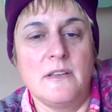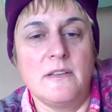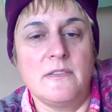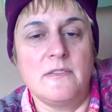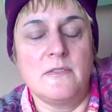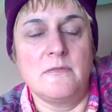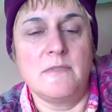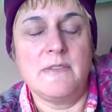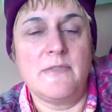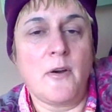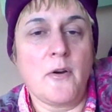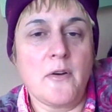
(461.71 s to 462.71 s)
So
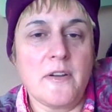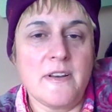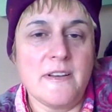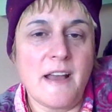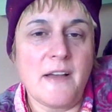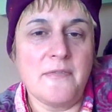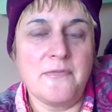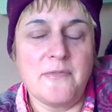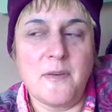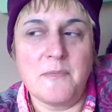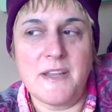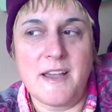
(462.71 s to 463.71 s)
we've heard enough
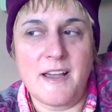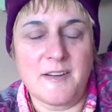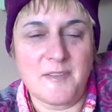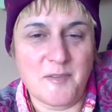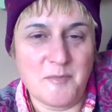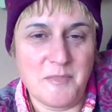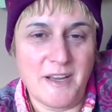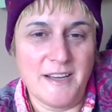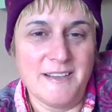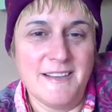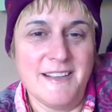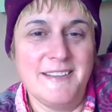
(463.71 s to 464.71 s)
from the acrobat.
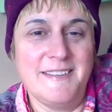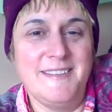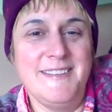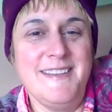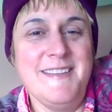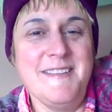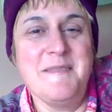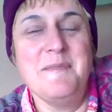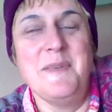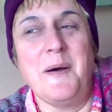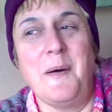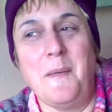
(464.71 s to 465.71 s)
Let's see
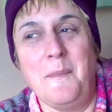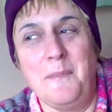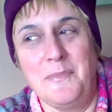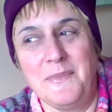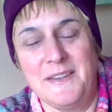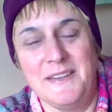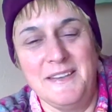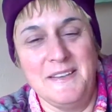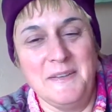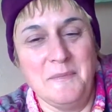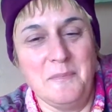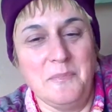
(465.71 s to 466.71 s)
him now.
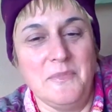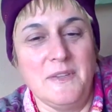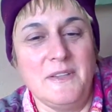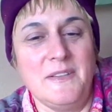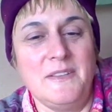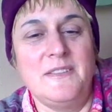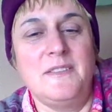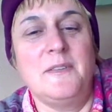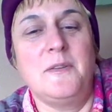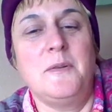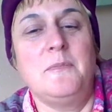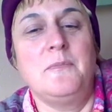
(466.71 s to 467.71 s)

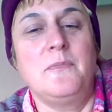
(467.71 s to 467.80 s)
So